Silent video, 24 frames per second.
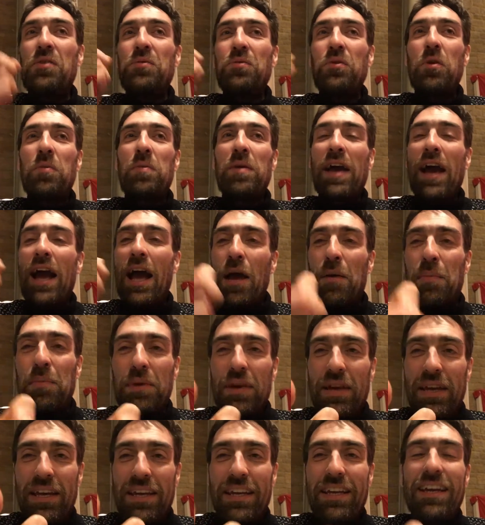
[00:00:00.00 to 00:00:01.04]
we'll be
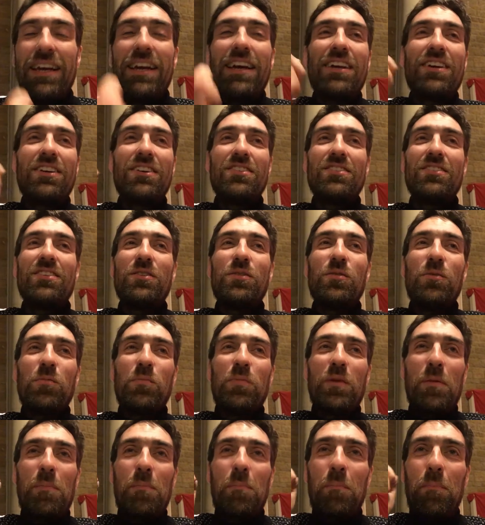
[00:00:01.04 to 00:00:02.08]
happy because it will
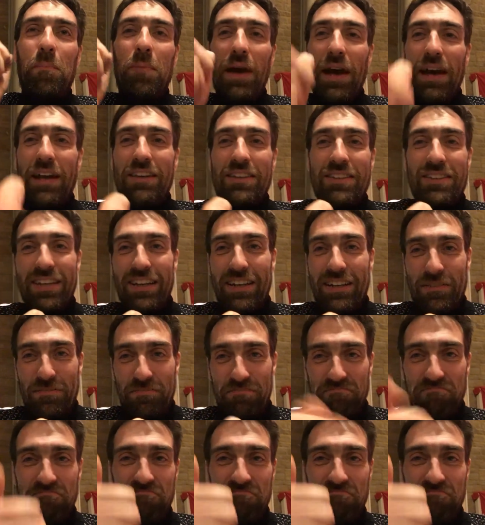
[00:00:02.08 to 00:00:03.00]
be better.